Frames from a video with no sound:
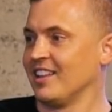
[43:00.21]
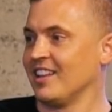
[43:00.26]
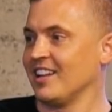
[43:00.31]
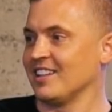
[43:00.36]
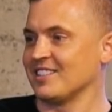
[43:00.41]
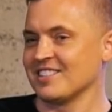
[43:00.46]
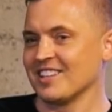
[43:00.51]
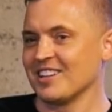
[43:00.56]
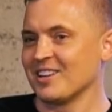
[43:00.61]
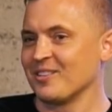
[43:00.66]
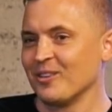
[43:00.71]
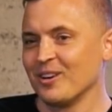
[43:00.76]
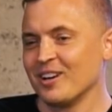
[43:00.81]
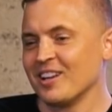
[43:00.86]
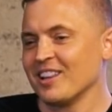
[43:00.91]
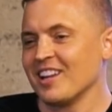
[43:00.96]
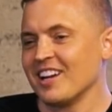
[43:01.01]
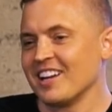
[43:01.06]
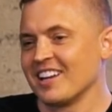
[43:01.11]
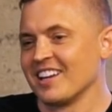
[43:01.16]
That's like
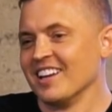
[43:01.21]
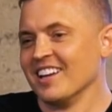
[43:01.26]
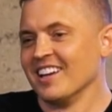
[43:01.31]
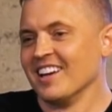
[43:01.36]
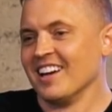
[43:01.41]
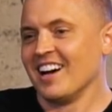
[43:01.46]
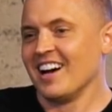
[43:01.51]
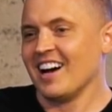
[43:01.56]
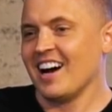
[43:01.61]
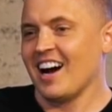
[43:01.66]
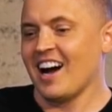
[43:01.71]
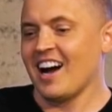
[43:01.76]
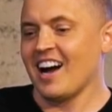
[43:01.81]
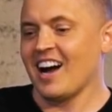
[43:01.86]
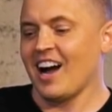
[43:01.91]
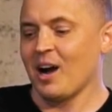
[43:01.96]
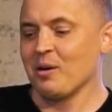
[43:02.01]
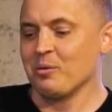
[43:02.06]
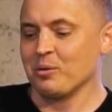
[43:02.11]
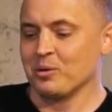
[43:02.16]
what like
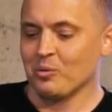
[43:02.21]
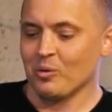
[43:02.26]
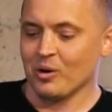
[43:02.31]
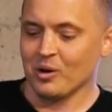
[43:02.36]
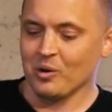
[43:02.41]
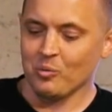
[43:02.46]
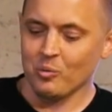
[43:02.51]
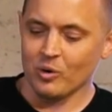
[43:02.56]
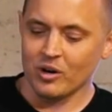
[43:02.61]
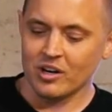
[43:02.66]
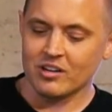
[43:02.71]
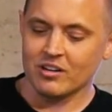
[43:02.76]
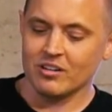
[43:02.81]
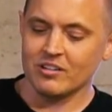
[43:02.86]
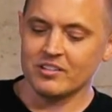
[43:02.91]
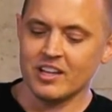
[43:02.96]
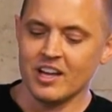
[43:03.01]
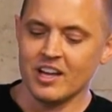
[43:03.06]
I would want to work all